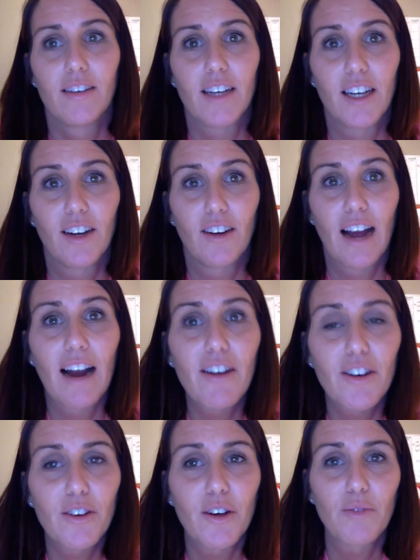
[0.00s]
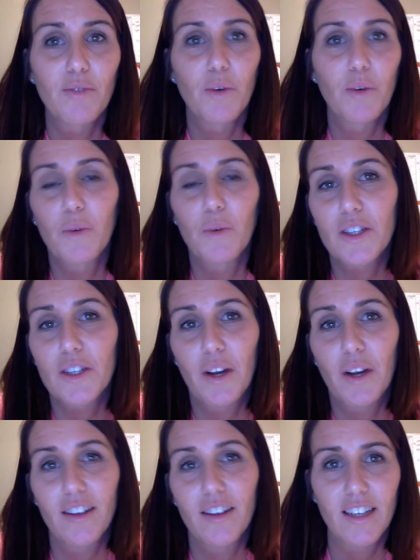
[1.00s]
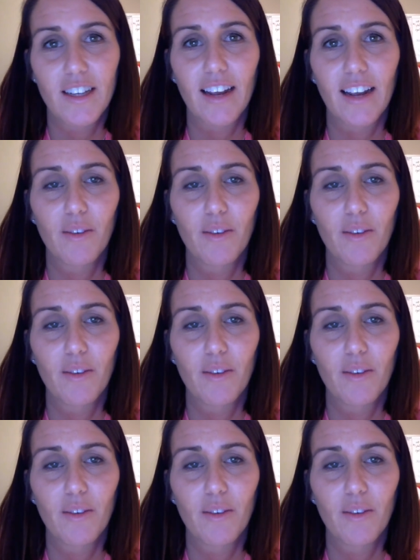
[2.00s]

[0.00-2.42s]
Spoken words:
how are you doing? What's going on today?